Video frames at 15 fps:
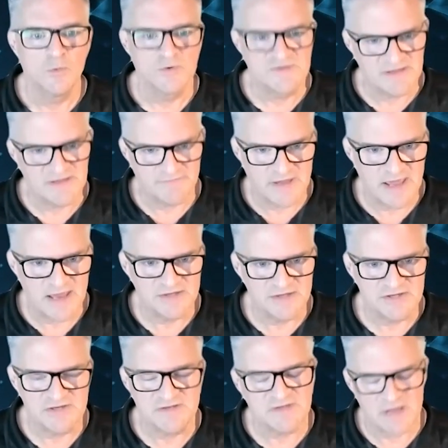was
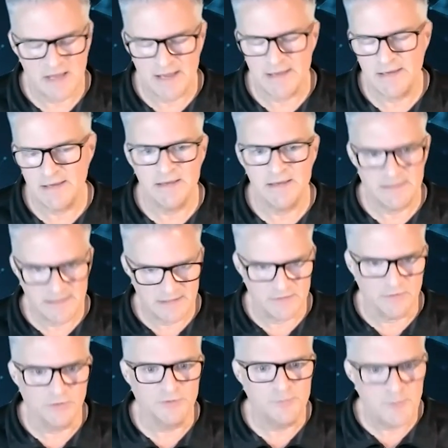efficacious, i.e., it
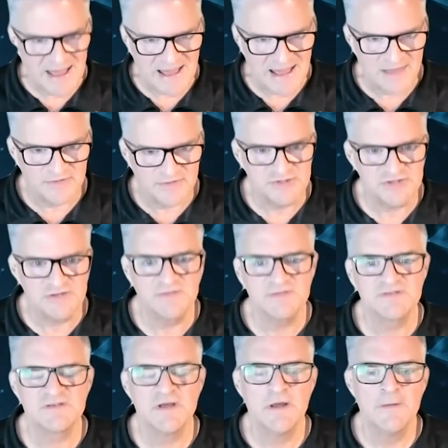killed
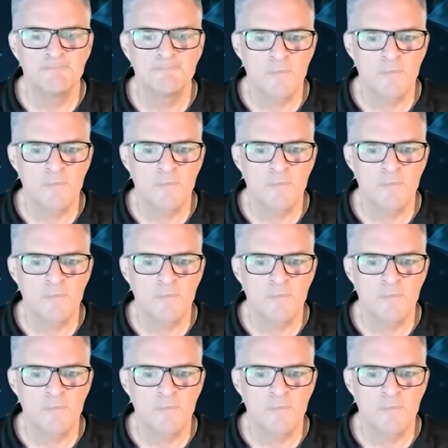pathogens.